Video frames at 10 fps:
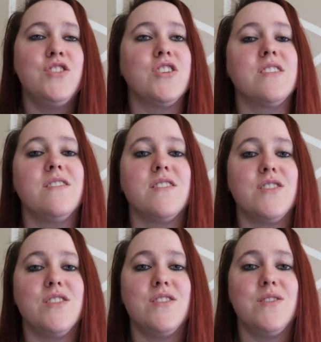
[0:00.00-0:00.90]
just
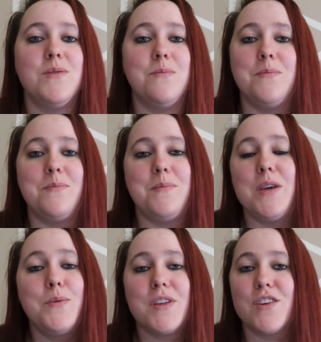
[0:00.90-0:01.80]

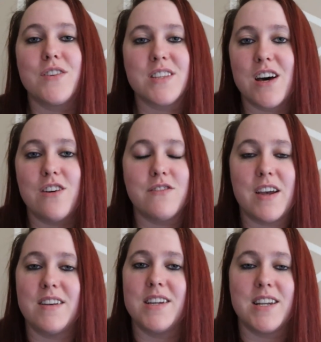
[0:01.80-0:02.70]
be with yourself
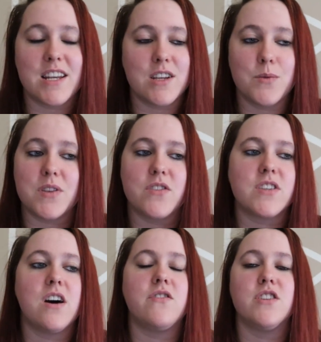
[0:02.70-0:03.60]
and connected with
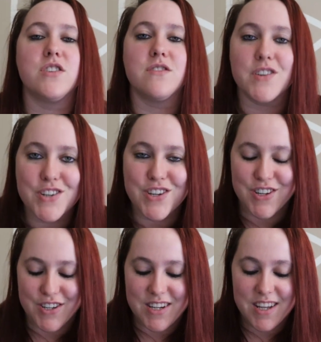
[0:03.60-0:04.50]
yourself and just feel
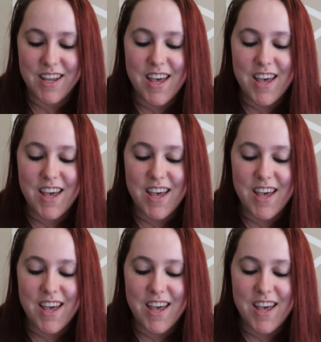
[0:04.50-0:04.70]
good.